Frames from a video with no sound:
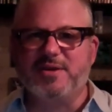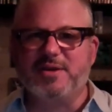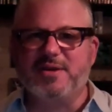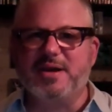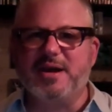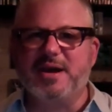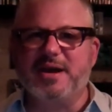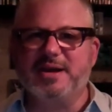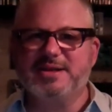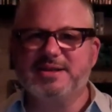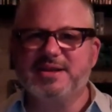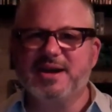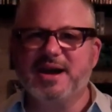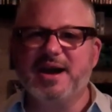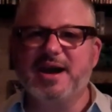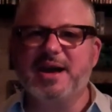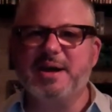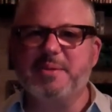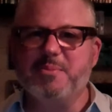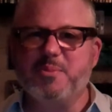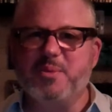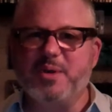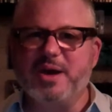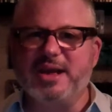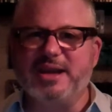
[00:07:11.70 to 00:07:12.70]
a
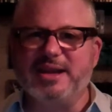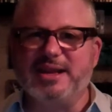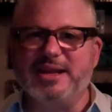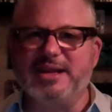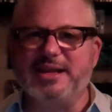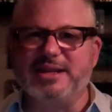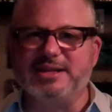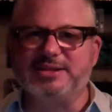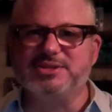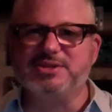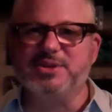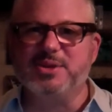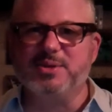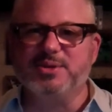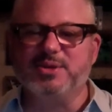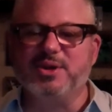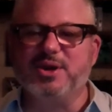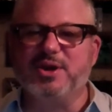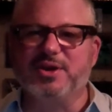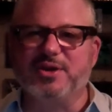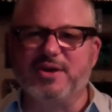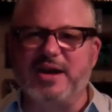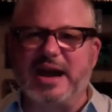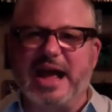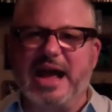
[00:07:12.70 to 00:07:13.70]
time when it is no
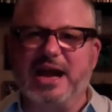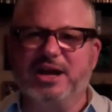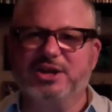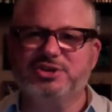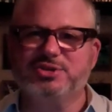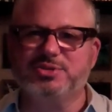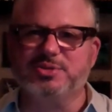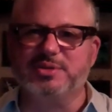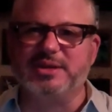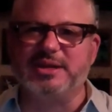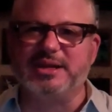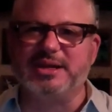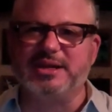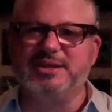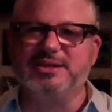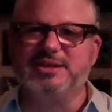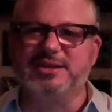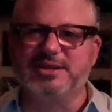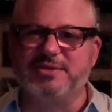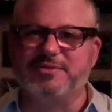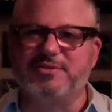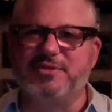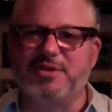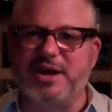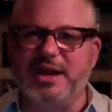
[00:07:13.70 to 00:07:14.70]
longer actually
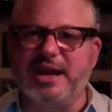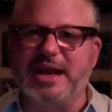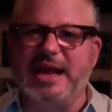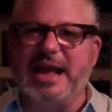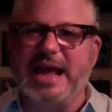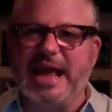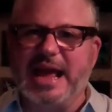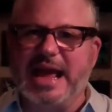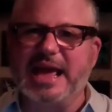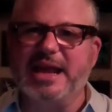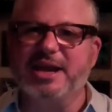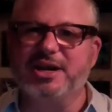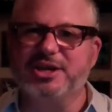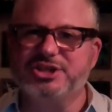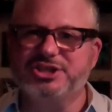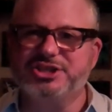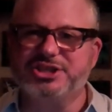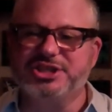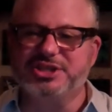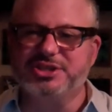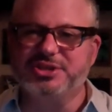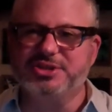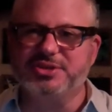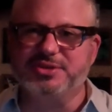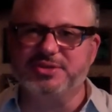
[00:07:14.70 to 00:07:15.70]
delivering
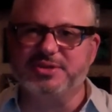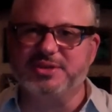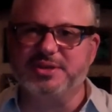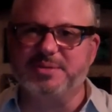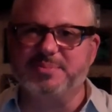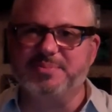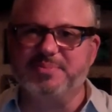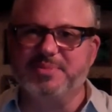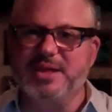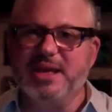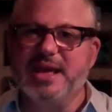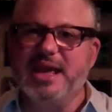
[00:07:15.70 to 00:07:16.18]
energy to them.